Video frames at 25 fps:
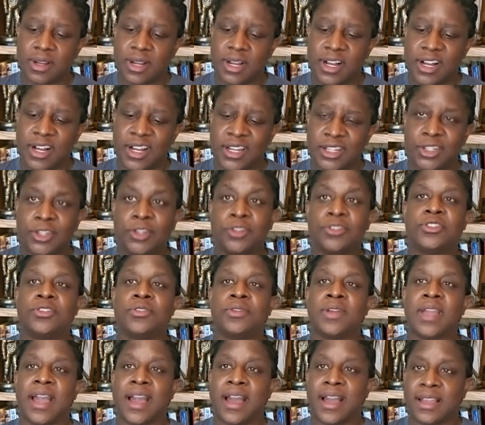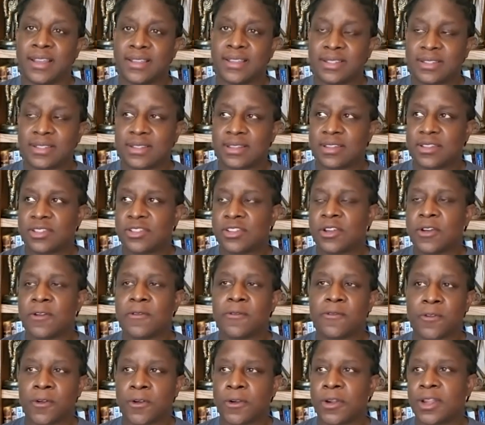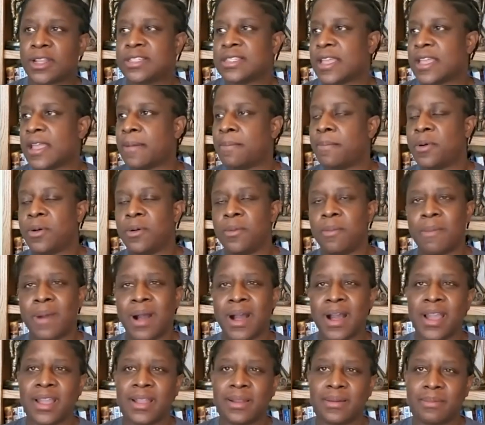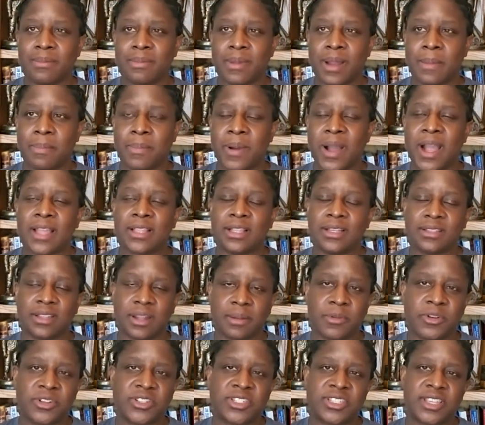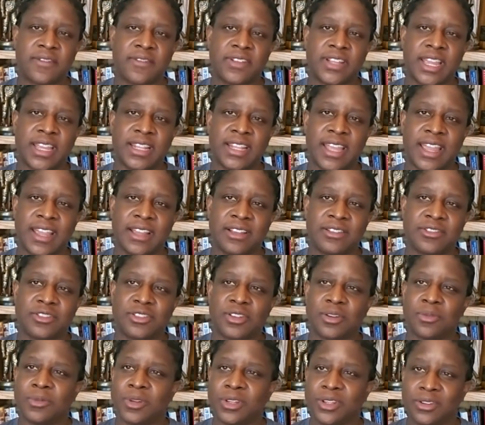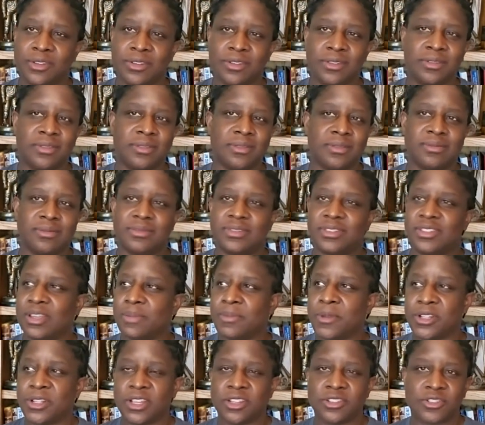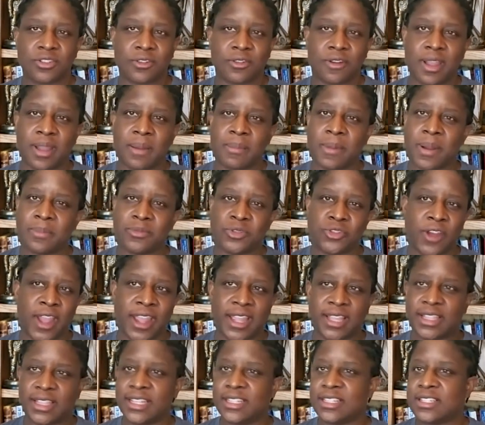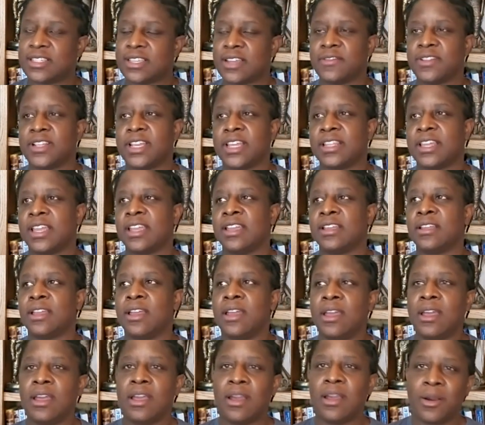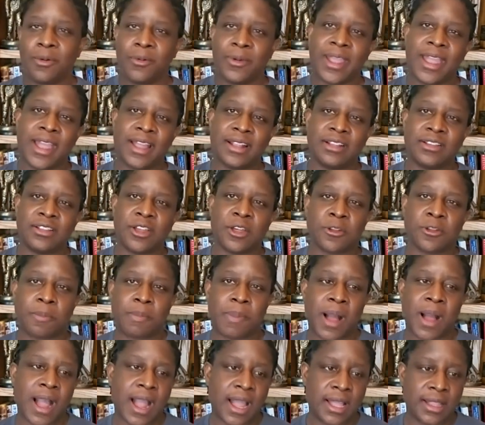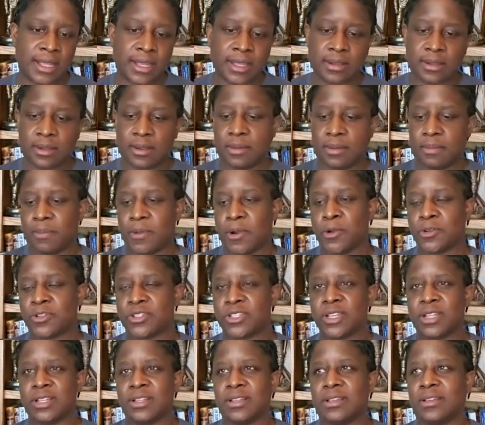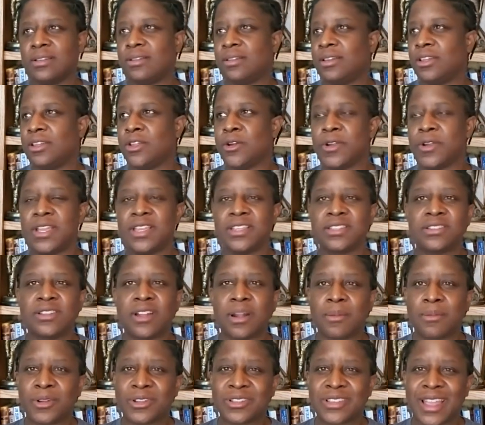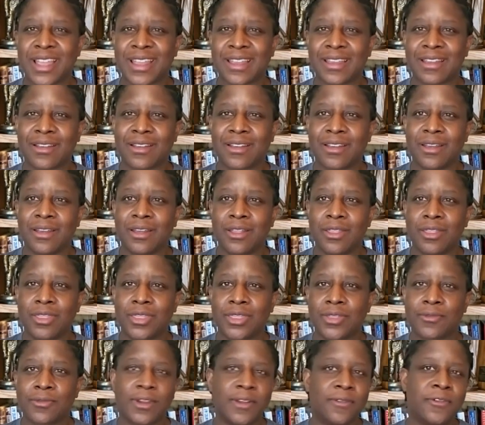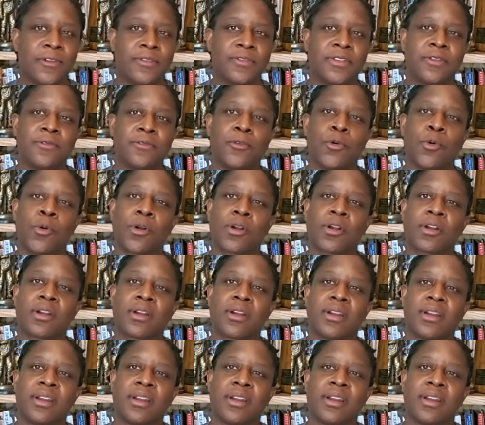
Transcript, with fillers: uh, U2 guys. So, for example, my my pilot number seven eight eight. So when you see me on Instagram, I'm Dragon Lady seven eight eight. We had another pilot person. You know, his number is like three fifty four.